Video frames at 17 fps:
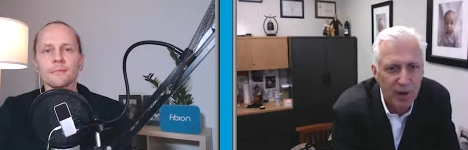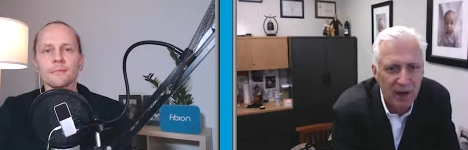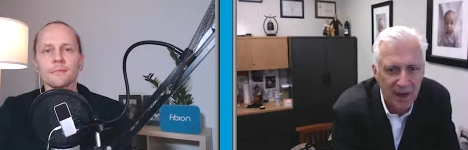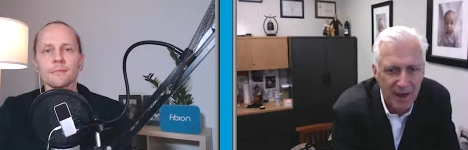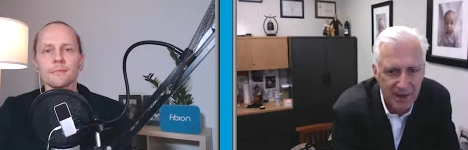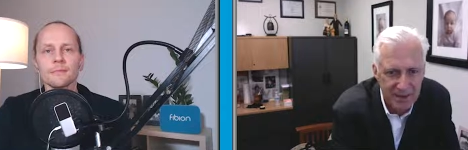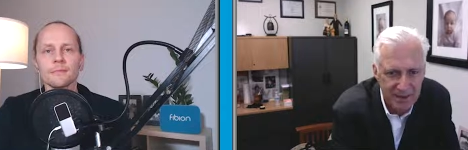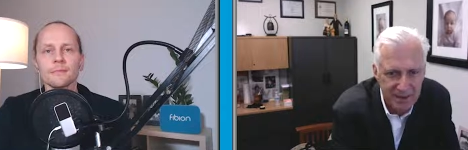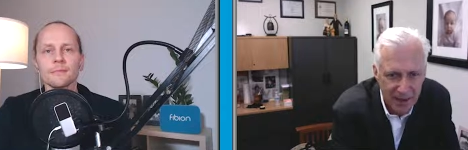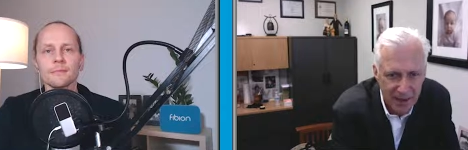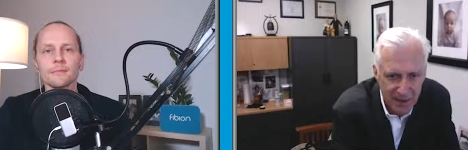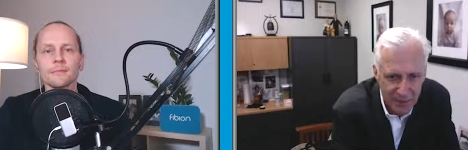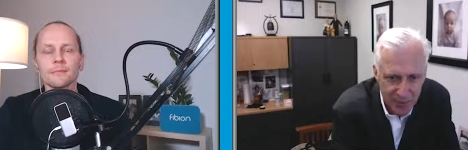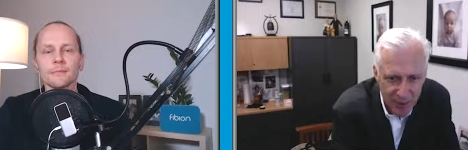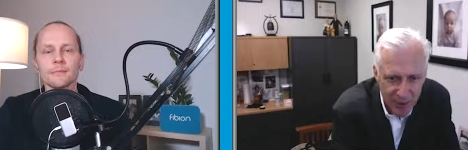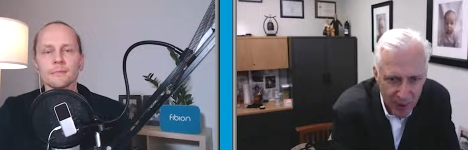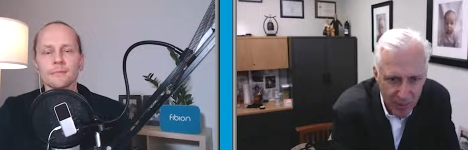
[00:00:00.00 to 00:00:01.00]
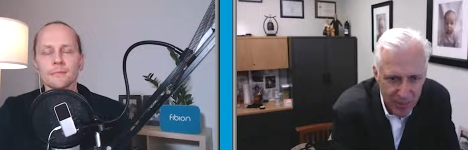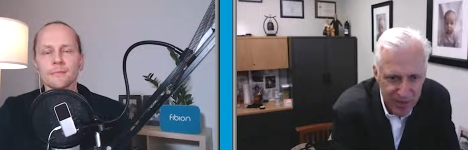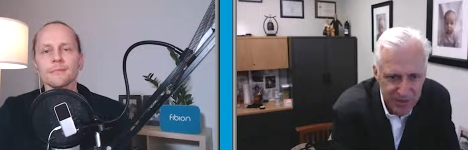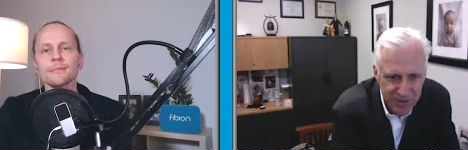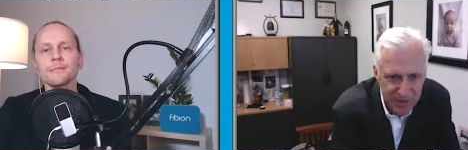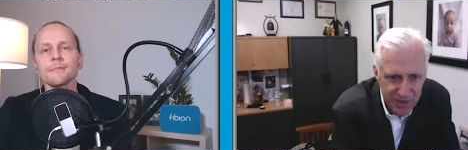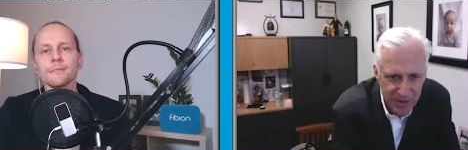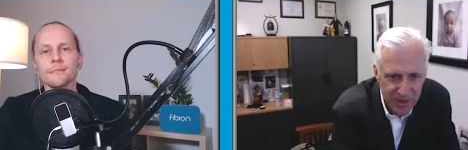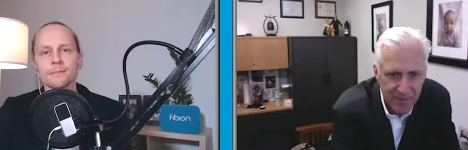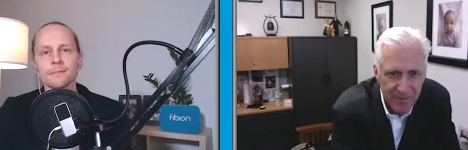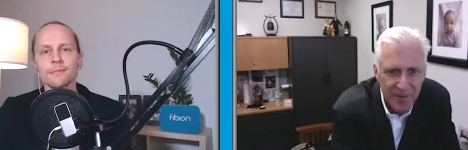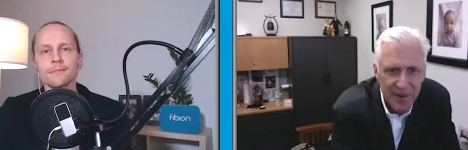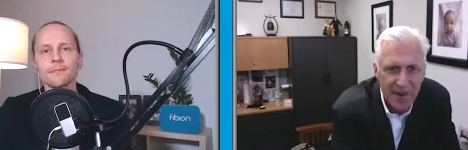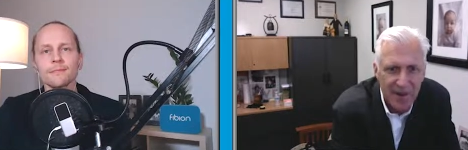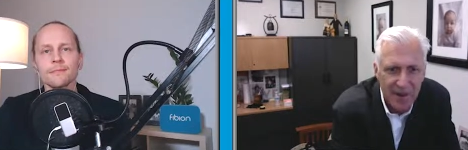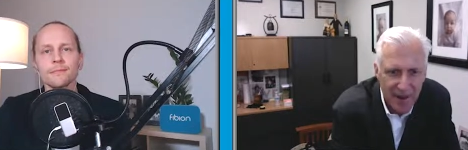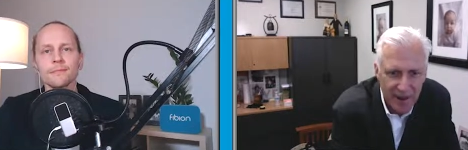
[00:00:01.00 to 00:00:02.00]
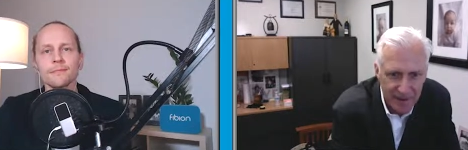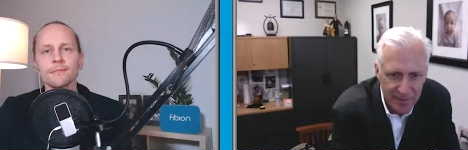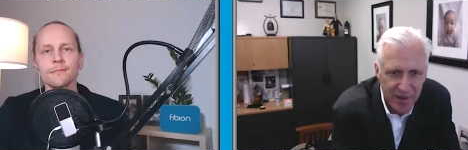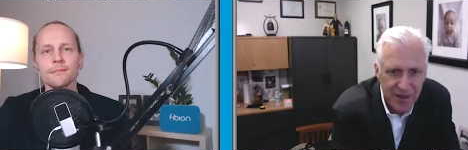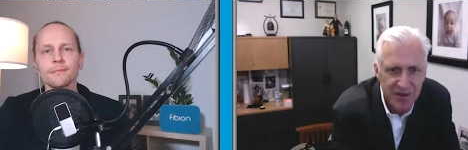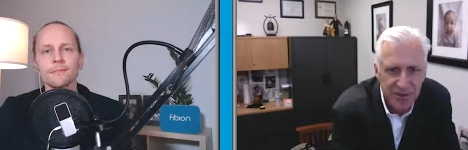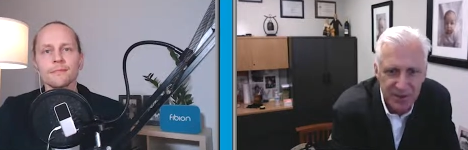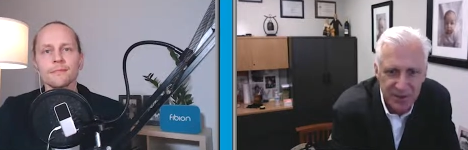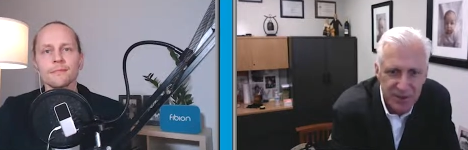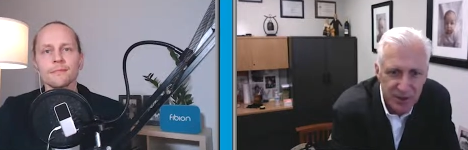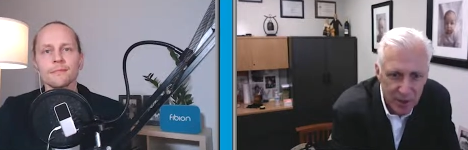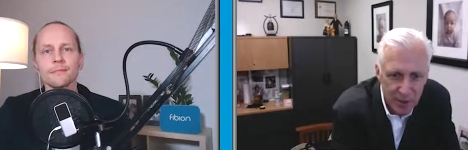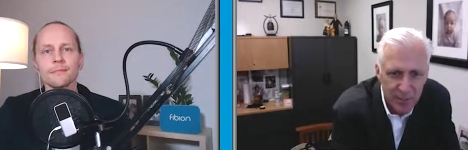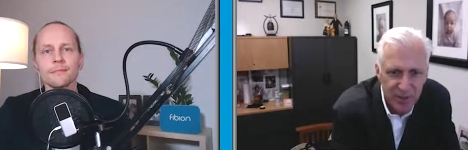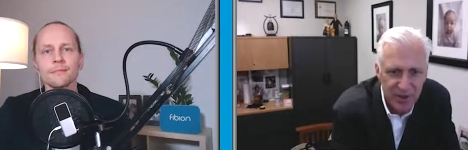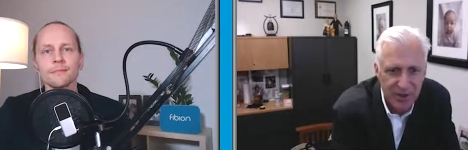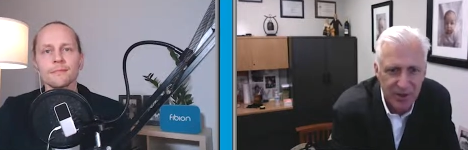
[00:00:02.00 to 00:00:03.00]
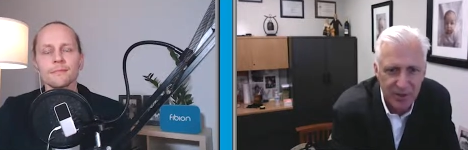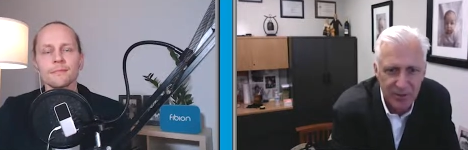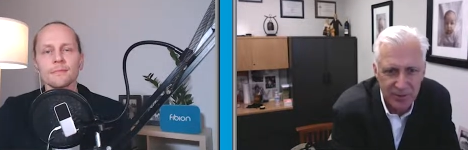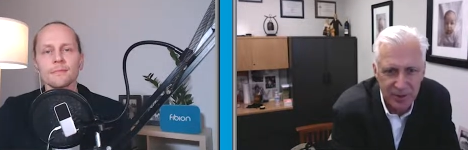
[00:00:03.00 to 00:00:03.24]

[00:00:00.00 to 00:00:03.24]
Speaker 1: by accelerometer, and then determining a